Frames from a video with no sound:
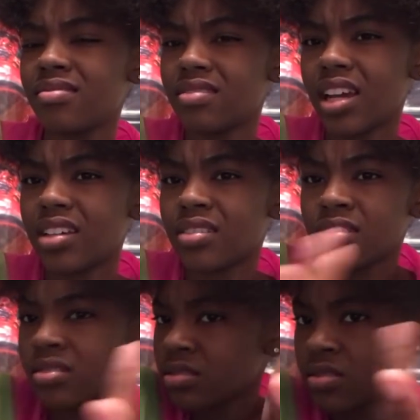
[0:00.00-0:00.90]
Like,
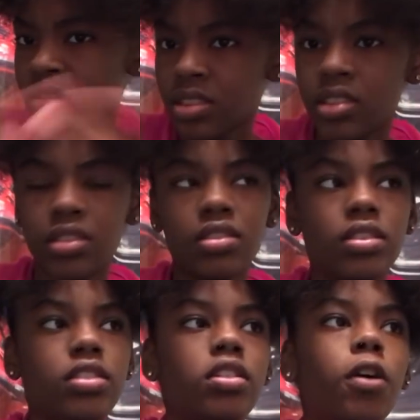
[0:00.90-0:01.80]

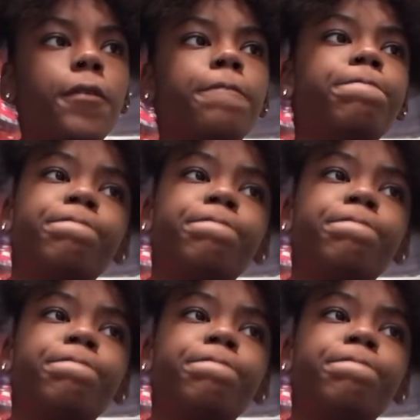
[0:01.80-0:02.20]
so